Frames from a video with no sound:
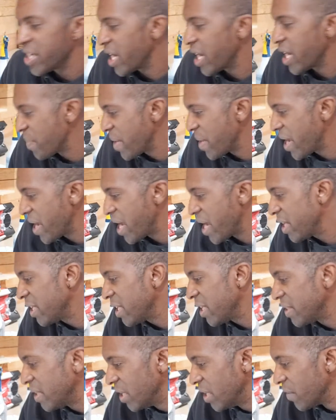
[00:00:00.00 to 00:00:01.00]
it, man,
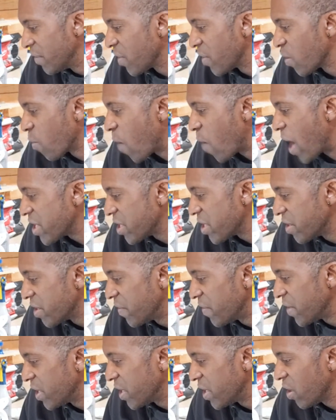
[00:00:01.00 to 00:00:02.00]
for watching the
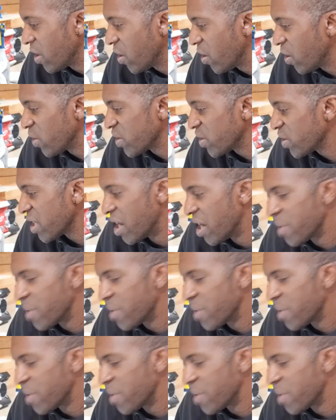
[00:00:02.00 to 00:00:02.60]
videos.